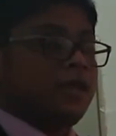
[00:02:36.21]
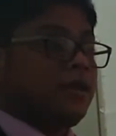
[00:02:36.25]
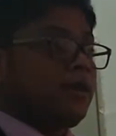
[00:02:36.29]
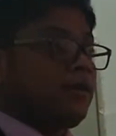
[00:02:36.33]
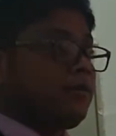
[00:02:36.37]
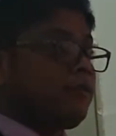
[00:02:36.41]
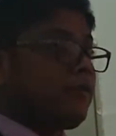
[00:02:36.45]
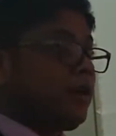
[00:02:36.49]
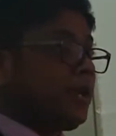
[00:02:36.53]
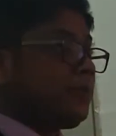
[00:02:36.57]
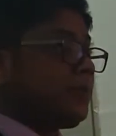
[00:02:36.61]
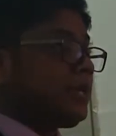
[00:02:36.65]

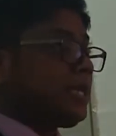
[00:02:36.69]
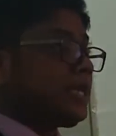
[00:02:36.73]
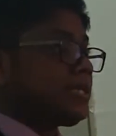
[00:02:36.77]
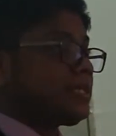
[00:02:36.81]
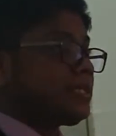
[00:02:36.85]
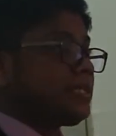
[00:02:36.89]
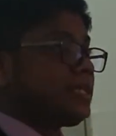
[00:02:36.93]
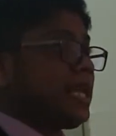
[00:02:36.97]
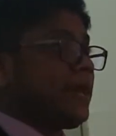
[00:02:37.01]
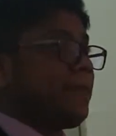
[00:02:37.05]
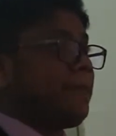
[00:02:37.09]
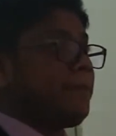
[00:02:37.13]
Why?
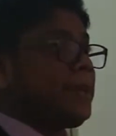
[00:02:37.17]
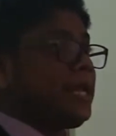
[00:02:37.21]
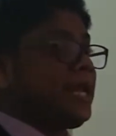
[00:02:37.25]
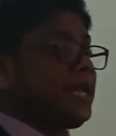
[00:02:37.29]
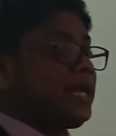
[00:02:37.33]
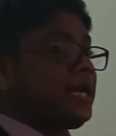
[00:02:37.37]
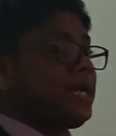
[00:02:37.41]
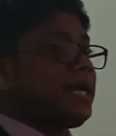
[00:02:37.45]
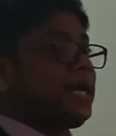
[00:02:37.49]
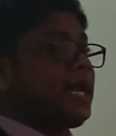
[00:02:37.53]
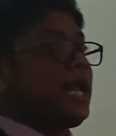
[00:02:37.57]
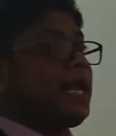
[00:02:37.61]
Because their
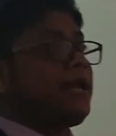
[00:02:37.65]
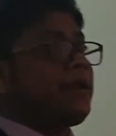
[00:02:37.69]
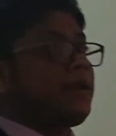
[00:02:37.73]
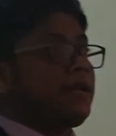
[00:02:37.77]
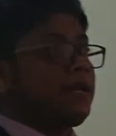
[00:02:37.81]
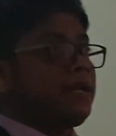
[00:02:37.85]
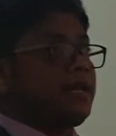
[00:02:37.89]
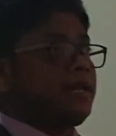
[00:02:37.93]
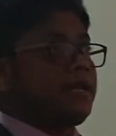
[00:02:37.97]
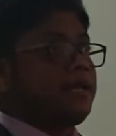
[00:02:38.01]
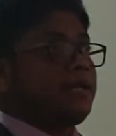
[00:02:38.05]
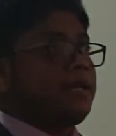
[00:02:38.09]
parent
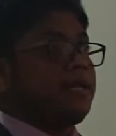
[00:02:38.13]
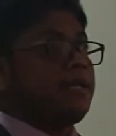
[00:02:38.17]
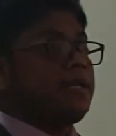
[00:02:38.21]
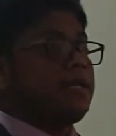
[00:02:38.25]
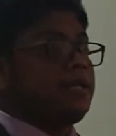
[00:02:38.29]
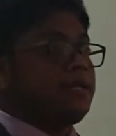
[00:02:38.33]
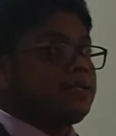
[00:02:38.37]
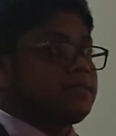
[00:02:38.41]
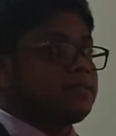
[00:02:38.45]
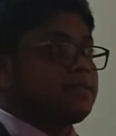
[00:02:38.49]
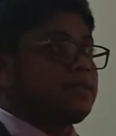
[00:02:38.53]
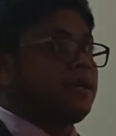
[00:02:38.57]
entity
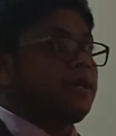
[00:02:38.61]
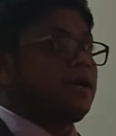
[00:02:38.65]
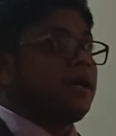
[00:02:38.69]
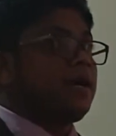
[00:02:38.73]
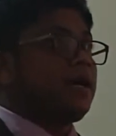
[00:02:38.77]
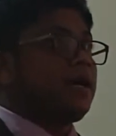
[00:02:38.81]
is